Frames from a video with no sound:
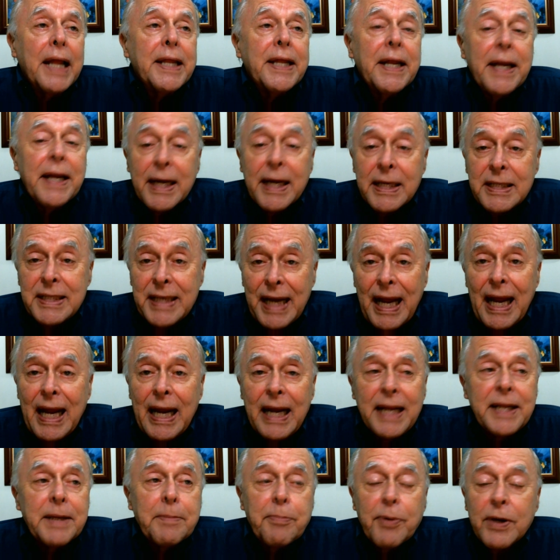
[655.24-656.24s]
The next
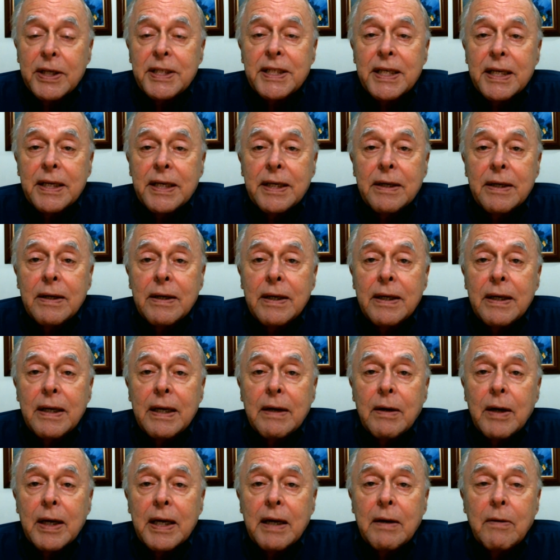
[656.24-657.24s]
day, the president
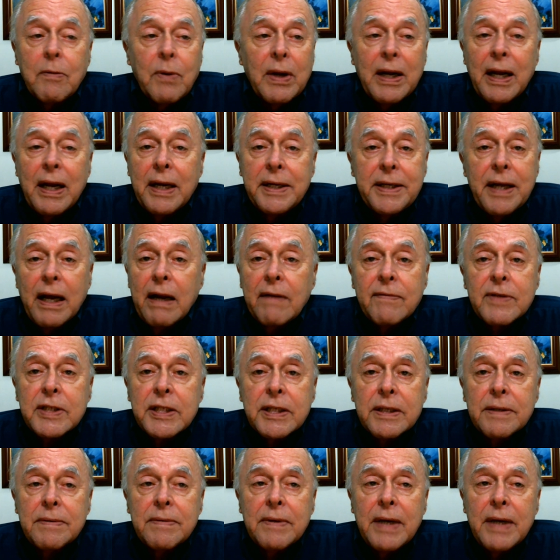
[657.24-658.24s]
went on
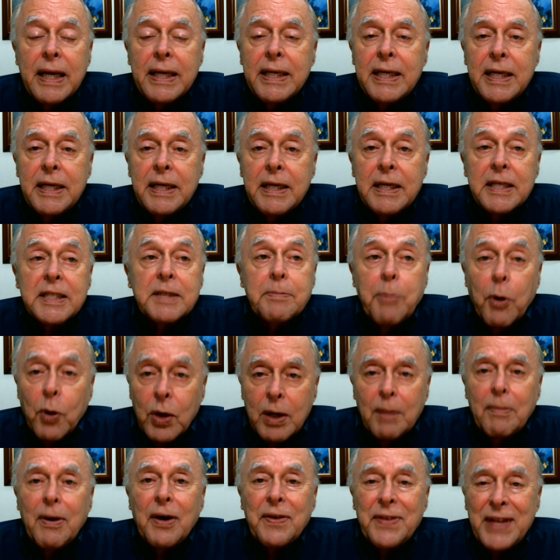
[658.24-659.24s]
television, and he
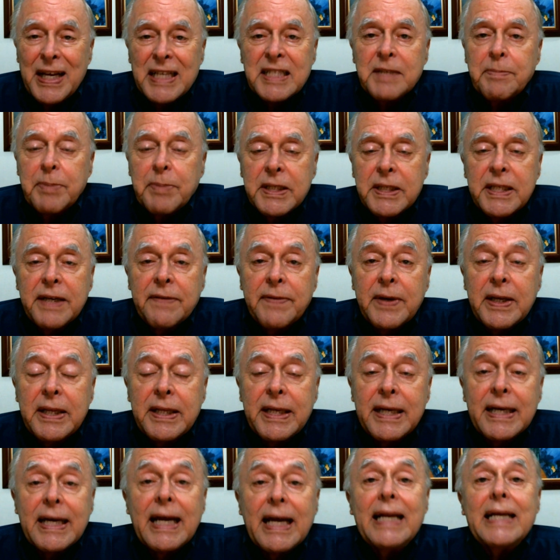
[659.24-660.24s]
spoke about that specific
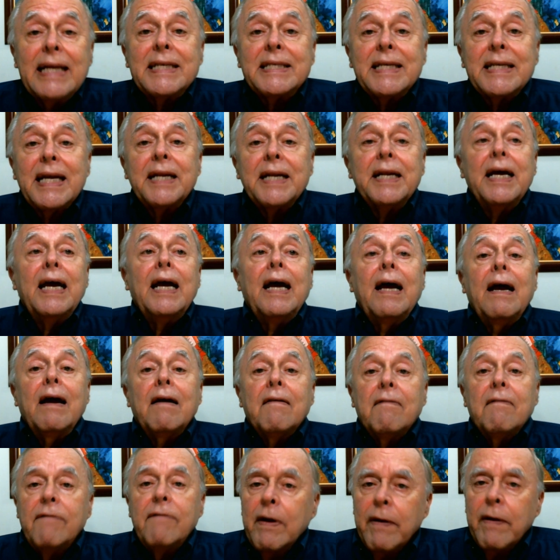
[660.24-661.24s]
thing, and he said
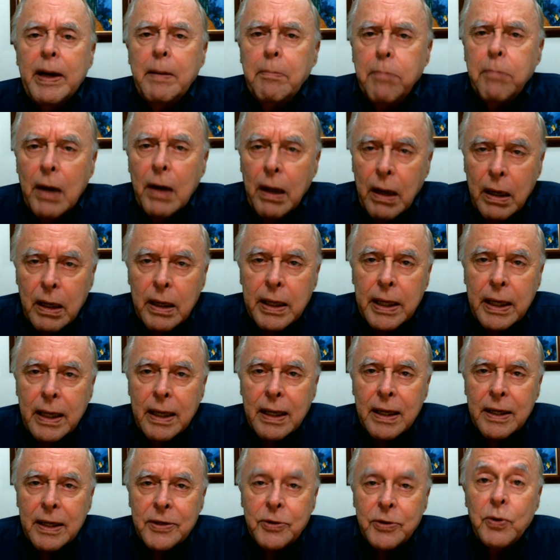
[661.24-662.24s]
very bluntly
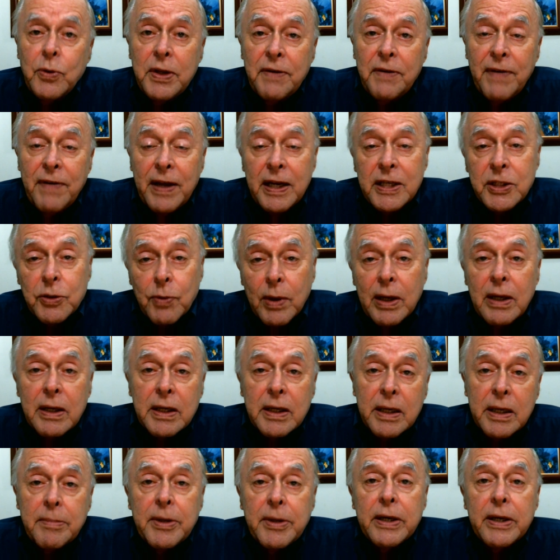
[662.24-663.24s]
to the
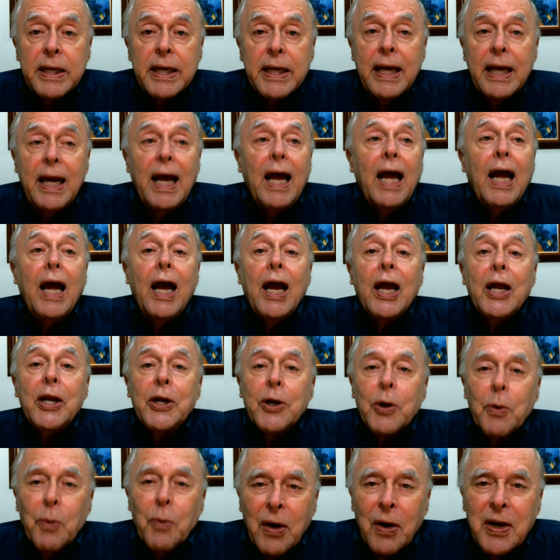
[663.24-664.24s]
Venezuelan community,
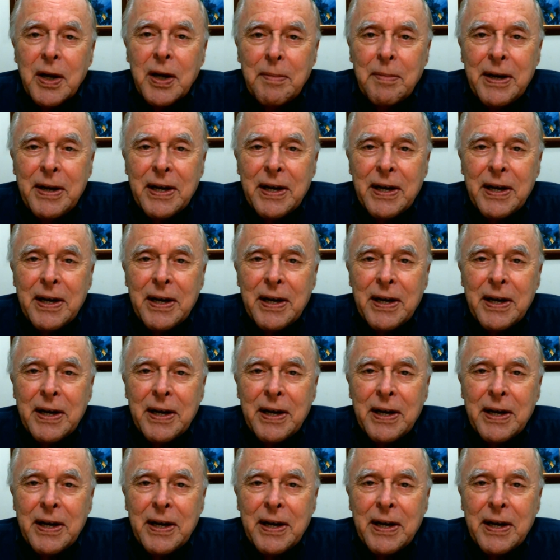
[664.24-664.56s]
"You're welcome